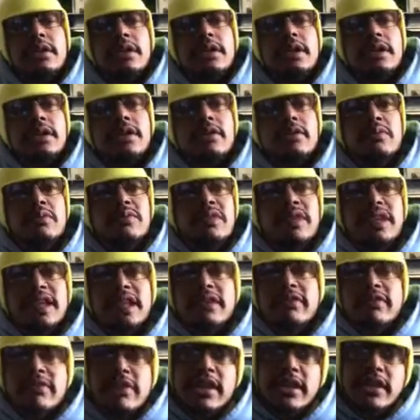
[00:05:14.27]
and I do
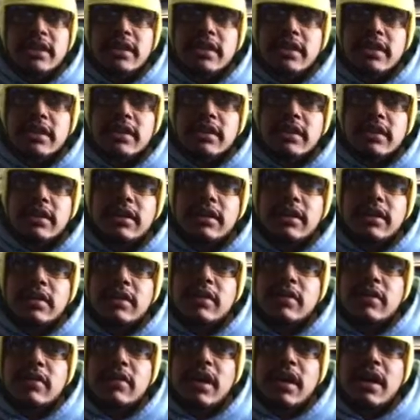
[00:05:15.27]
believe that,
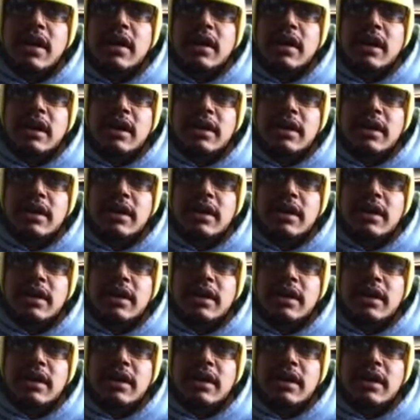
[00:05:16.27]
you know, uh,